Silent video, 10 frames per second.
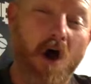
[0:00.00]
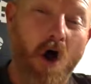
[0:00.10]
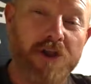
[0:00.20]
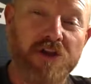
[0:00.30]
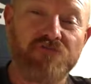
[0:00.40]

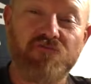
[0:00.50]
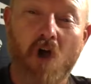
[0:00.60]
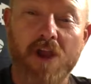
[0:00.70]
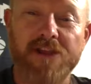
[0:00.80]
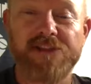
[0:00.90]
I can
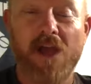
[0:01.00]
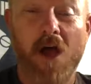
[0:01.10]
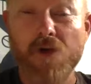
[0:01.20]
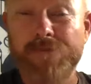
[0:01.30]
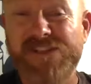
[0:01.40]
write a
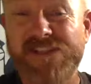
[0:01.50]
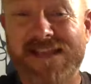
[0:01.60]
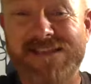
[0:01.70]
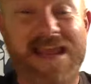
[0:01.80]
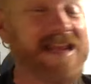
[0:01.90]
Hobie
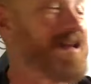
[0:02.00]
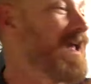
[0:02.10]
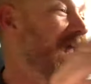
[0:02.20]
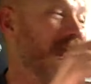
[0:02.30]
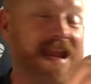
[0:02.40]
16
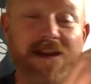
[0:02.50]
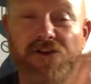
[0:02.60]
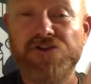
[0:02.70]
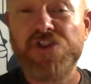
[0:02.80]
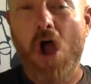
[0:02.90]
in
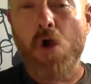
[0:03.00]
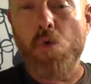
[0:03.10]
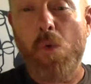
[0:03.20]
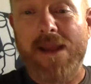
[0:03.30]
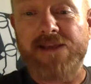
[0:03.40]
no
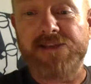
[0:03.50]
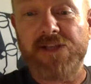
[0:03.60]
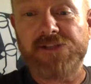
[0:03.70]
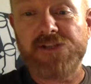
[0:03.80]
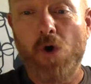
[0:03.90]
wind
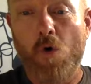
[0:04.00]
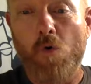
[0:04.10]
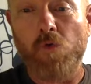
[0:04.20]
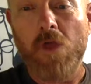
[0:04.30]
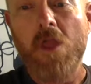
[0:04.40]
at
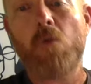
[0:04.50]
all,